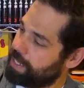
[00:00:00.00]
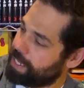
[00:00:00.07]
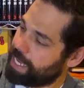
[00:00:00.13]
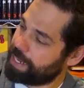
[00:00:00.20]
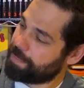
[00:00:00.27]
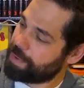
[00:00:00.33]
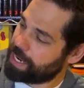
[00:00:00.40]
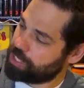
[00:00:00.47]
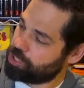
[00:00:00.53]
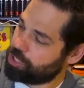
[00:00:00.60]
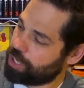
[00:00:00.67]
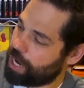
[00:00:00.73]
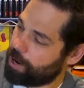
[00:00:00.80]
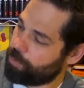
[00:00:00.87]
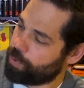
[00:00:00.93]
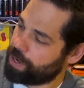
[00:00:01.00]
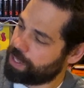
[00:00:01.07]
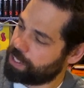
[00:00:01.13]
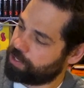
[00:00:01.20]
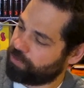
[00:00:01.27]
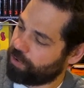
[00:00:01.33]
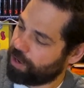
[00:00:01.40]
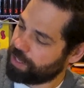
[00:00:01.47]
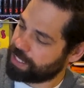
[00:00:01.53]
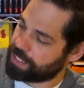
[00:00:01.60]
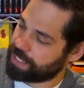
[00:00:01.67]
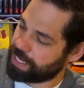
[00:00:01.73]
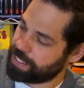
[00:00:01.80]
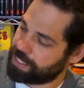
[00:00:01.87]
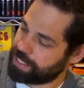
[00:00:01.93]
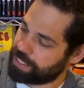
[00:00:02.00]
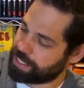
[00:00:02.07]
Again, I'm not sure where these fall in the census.